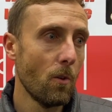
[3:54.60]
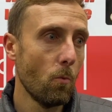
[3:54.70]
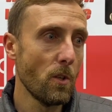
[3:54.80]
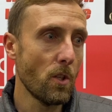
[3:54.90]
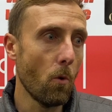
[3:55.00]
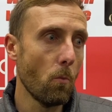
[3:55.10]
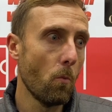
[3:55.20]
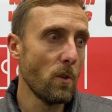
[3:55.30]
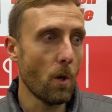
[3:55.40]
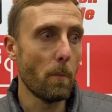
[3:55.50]
we
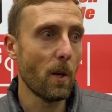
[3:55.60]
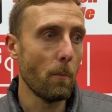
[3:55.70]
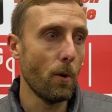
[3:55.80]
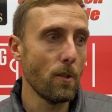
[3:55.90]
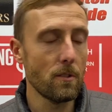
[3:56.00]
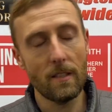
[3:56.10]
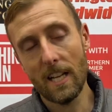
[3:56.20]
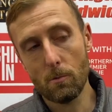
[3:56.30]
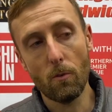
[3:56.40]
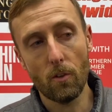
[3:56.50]
don't pick up points, and
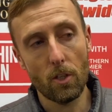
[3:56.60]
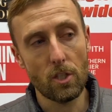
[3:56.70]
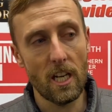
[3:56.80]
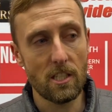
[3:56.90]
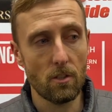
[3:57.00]
that's what we've got to change,